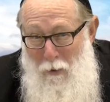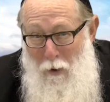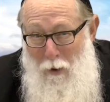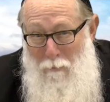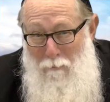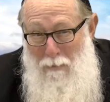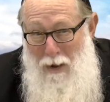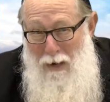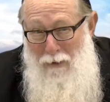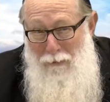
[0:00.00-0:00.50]

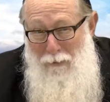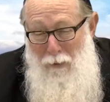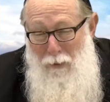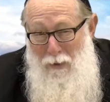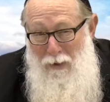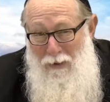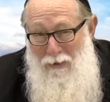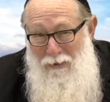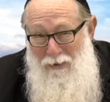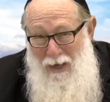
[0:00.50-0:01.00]
What makes you
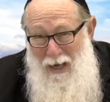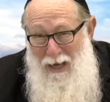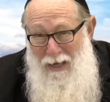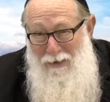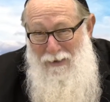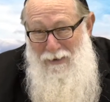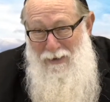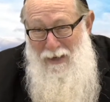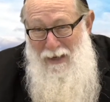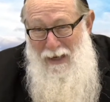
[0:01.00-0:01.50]

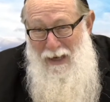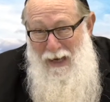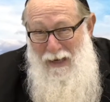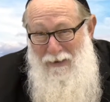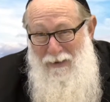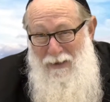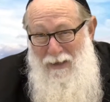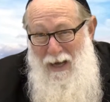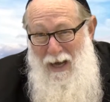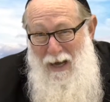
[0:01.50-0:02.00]
content
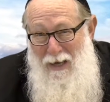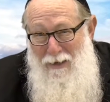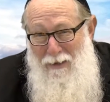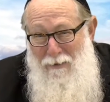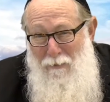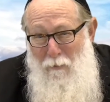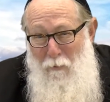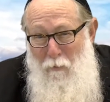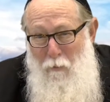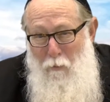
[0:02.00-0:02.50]
is a kind
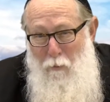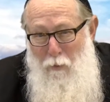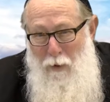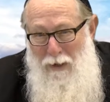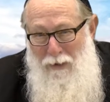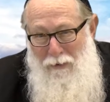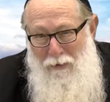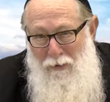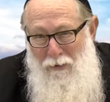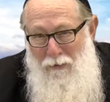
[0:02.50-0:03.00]
of
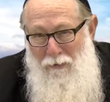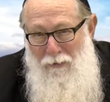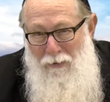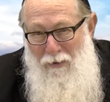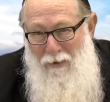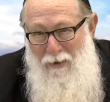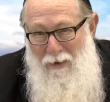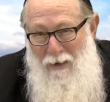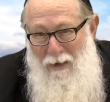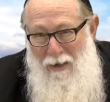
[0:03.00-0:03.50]
riches